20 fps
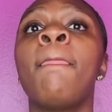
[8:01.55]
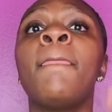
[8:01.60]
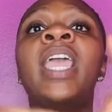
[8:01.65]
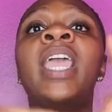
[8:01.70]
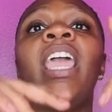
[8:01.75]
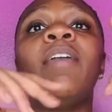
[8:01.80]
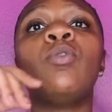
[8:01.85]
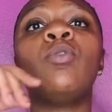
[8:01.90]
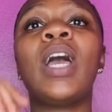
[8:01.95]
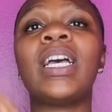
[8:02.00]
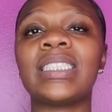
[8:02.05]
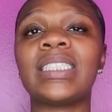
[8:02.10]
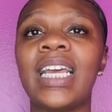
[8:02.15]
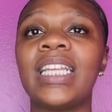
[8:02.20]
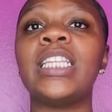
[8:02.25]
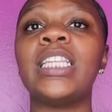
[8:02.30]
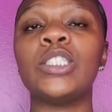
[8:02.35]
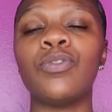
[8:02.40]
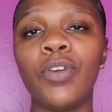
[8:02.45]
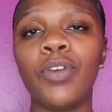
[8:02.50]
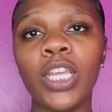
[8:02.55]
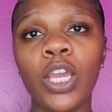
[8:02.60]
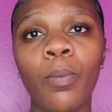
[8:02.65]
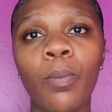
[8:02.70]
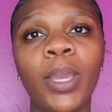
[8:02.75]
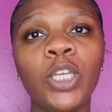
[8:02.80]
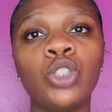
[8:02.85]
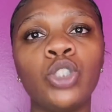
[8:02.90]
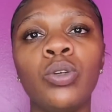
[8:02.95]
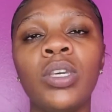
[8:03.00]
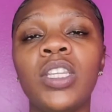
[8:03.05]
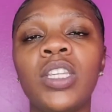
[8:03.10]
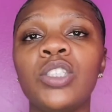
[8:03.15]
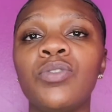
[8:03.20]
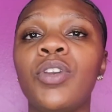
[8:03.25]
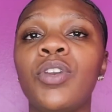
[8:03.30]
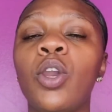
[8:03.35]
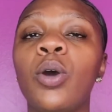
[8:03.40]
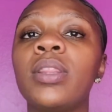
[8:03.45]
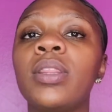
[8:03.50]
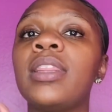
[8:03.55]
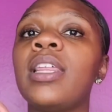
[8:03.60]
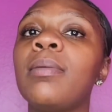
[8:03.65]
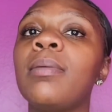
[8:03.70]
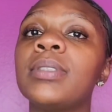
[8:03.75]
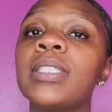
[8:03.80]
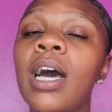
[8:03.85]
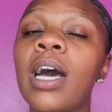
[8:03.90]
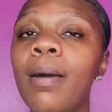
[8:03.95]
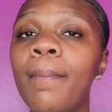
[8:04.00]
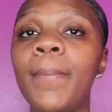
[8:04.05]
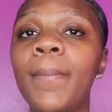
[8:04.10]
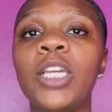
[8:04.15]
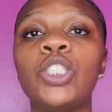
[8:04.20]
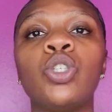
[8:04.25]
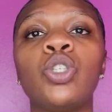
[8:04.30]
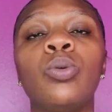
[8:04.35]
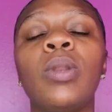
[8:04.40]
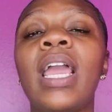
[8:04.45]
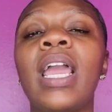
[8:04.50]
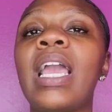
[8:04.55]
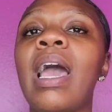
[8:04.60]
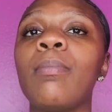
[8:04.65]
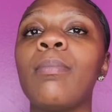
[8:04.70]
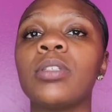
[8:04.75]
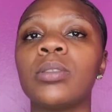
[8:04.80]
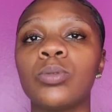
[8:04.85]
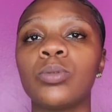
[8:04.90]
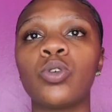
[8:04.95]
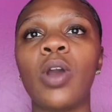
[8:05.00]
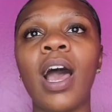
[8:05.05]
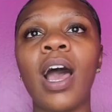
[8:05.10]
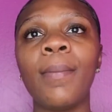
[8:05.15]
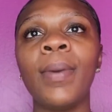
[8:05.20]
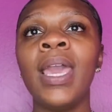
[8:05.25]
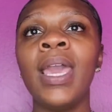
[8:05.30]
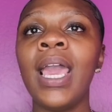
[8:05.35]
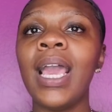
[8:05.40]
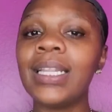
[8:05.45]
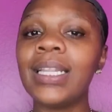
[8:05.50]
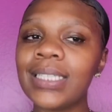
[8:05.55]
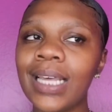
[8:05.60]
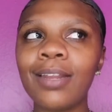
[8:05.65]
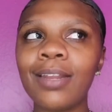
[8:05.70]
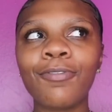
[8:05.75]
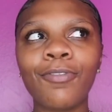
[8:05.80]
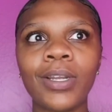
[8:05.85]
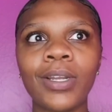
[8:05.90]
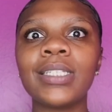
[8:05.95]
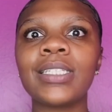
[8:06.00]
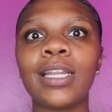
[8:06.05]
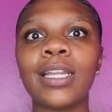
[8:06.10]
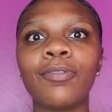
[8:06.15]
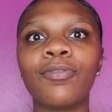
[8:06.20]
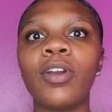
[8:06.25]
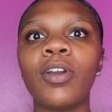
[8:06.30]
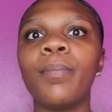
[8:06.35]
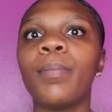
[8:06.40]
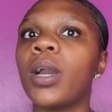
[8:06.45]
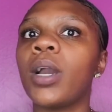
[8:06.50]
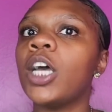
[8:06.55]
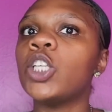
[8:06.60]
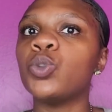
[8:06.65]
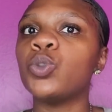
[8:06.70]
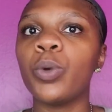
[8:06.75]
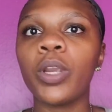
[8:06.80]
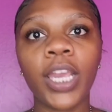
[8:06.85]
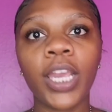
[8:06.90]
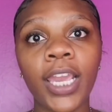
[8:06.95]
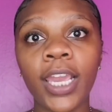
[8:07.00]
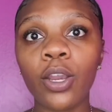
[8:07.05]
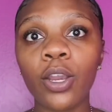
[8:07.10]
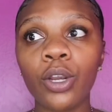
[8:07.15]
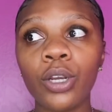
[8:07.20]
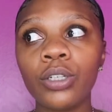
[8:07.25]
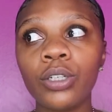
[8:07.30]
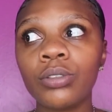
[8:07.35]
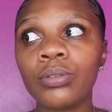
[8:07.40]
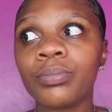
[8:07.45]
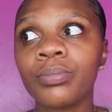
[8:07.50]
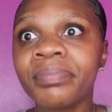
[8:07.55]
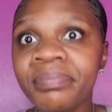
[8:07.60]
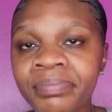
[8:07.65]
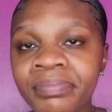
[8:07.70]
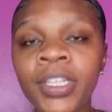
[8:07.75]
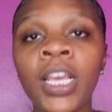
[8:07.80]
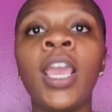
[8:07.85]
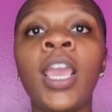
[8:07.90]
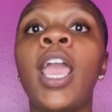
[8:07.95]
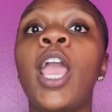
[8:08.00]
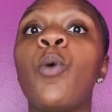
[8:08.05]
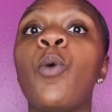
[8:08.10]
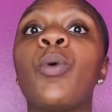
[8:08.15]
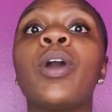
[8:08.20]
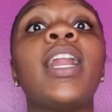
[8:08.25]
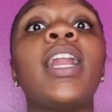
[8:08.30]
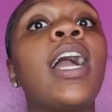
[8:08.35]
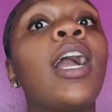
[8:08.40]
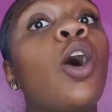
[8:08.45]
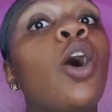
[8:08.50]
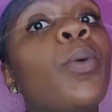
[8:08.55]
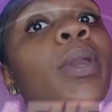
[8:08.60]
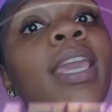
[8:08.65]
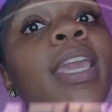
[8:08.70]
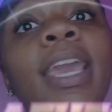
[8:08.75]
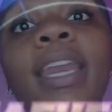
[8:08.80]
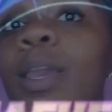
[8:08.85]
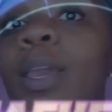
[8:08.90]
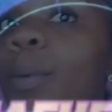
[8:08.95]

If you guys like this video, make sure you give this video a thumbs up. Make sure you like, comment, subscribe, and tell a friend to tell a friend, because we're here and we're not going anywhere.